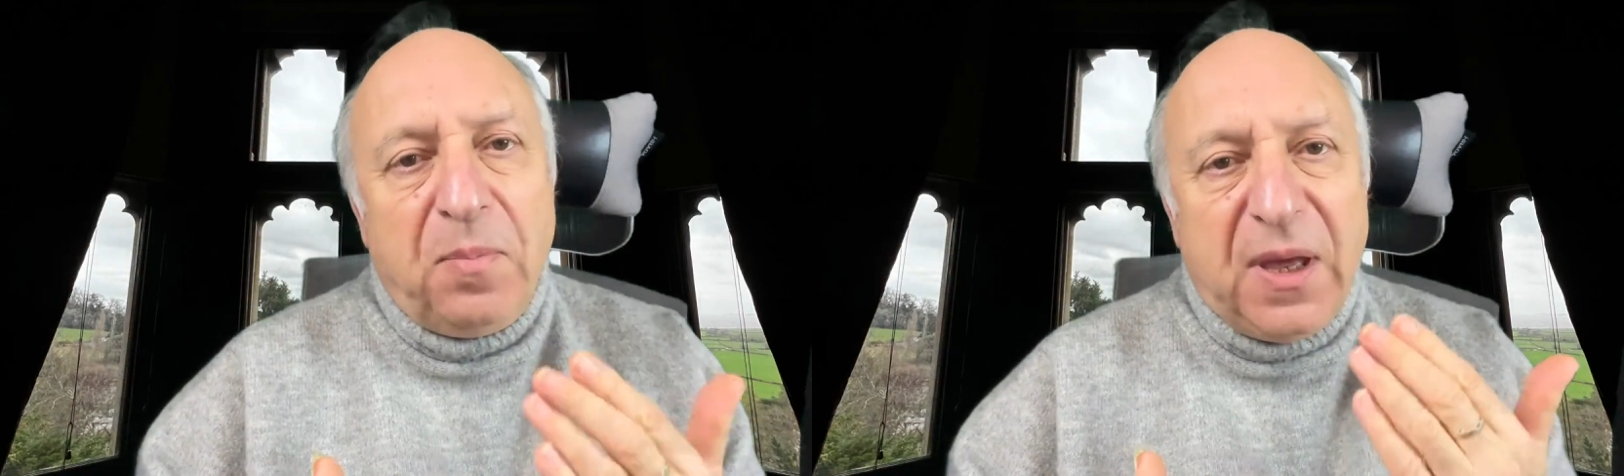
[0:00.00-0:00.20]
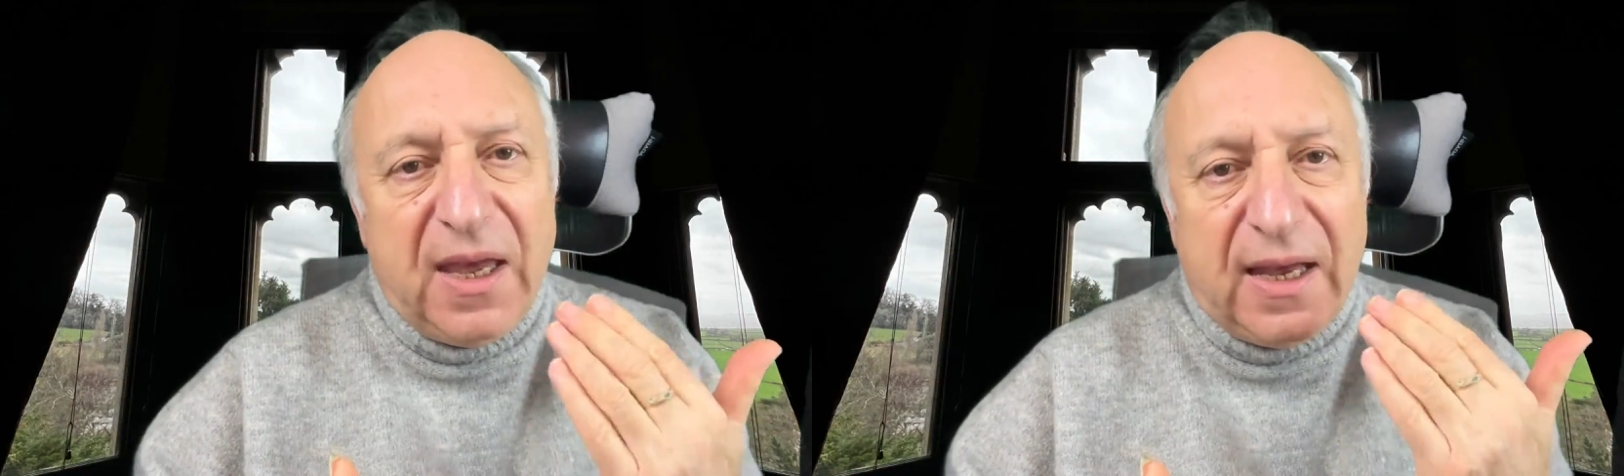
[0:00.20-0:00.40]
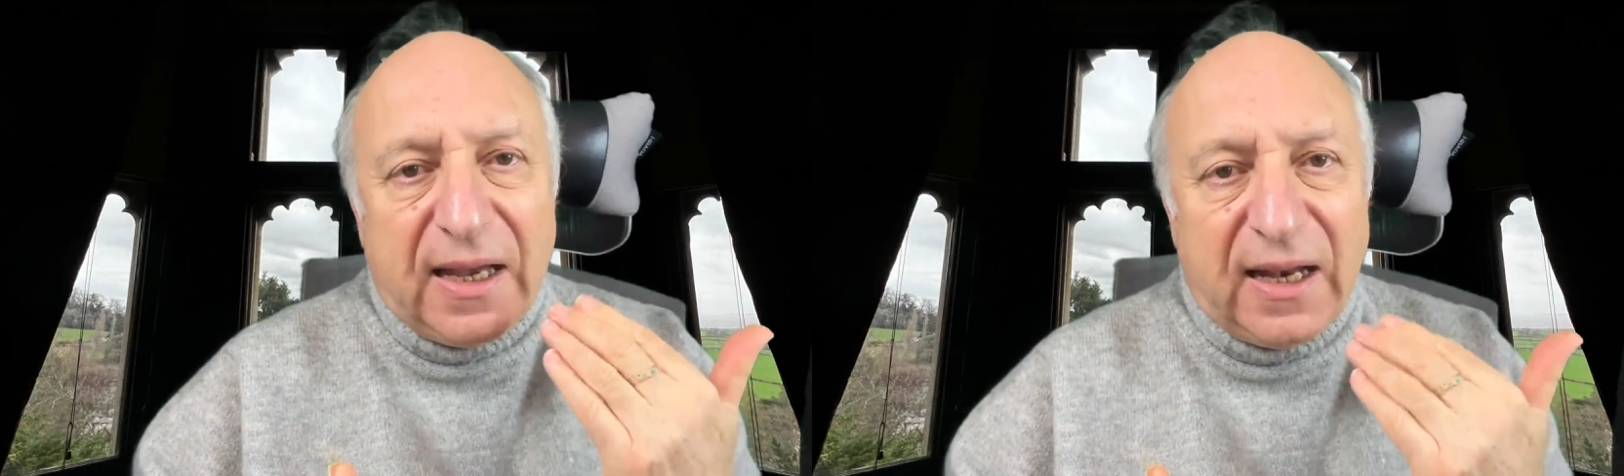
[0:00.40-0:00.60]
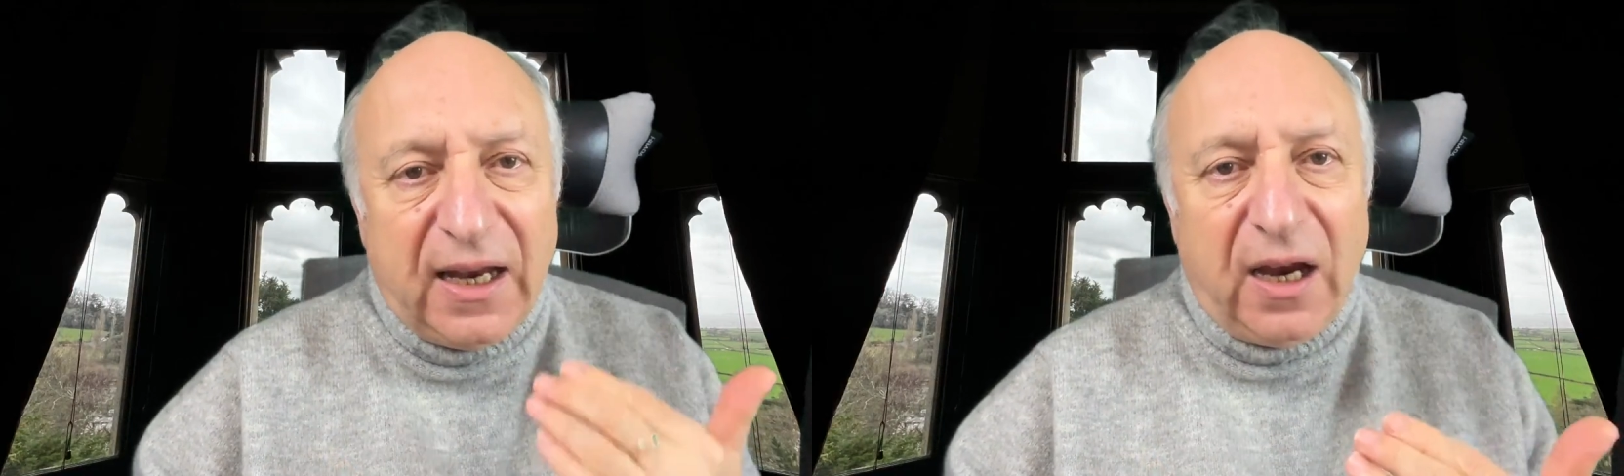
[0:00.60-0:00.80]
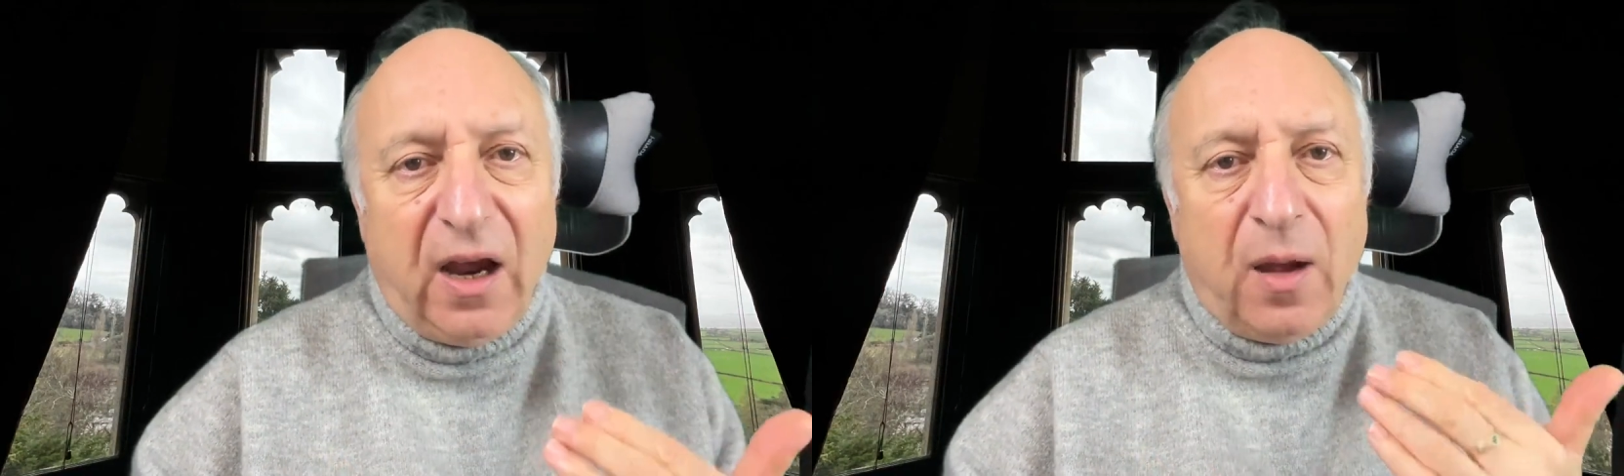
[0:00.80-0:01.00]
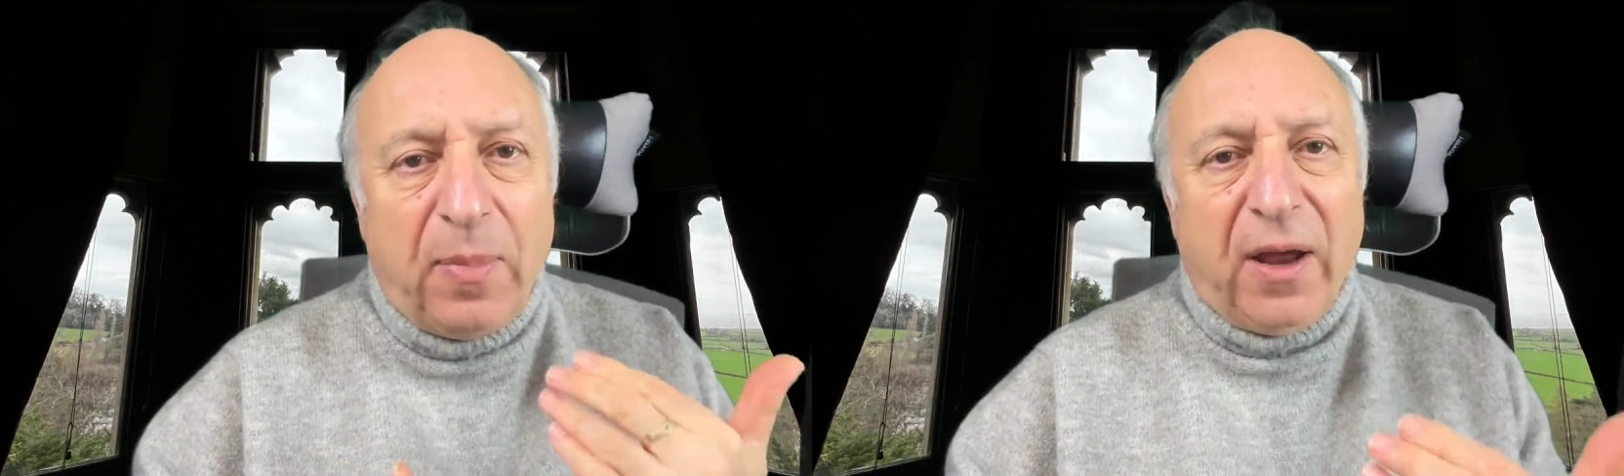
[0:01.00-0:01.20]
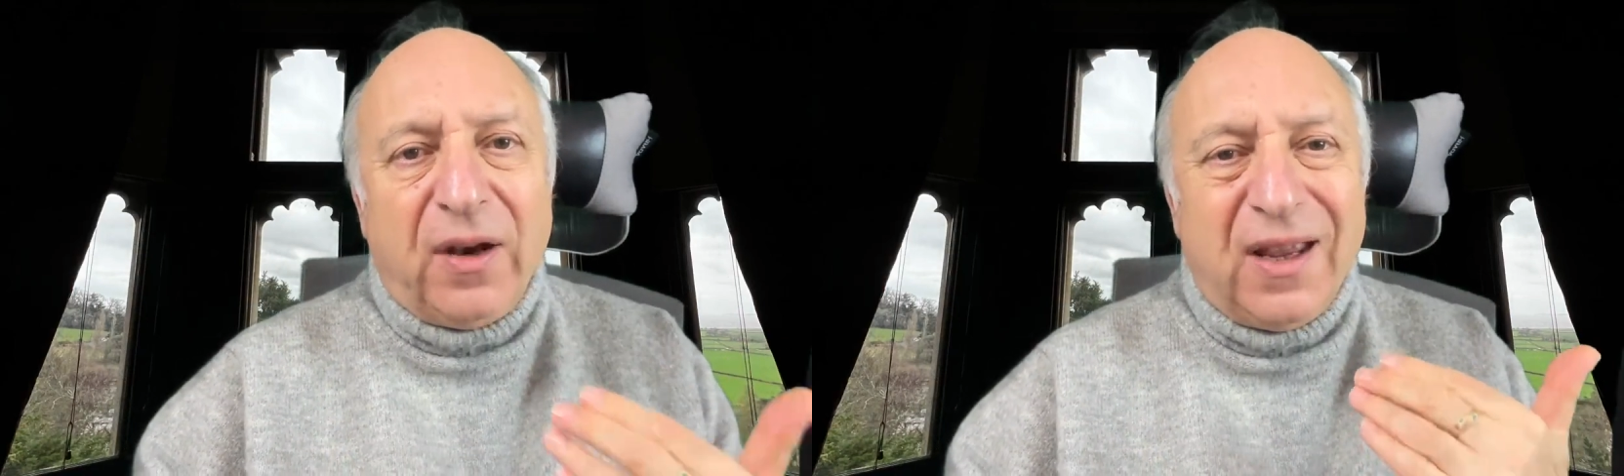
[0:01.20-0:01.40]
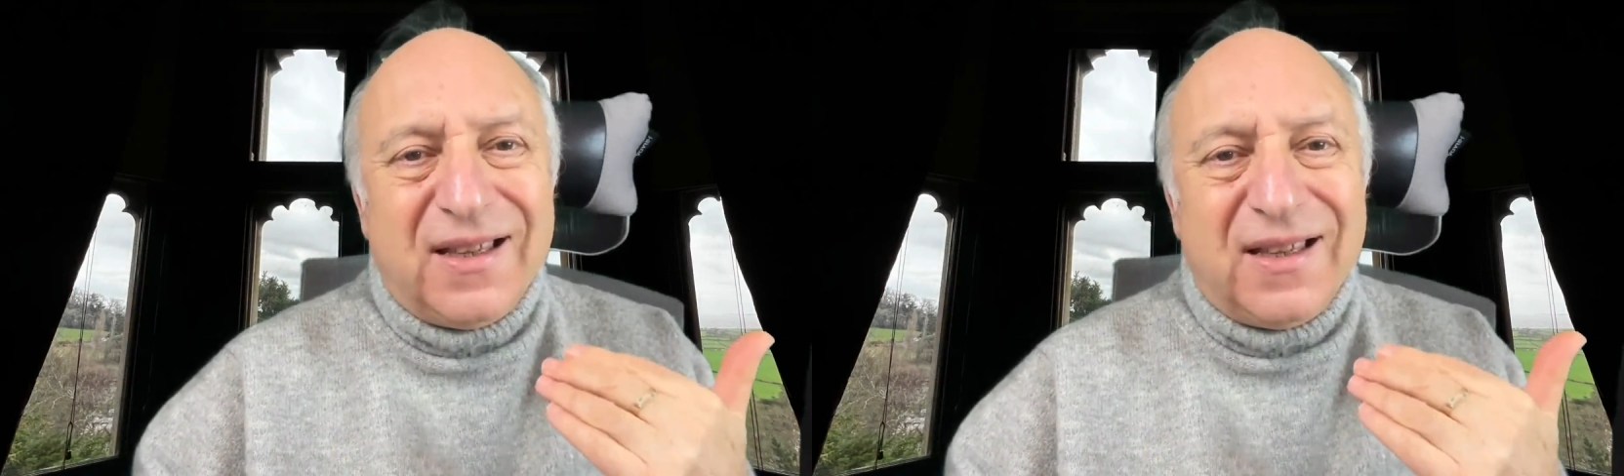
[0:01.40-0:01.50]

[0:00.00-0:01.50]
be clear about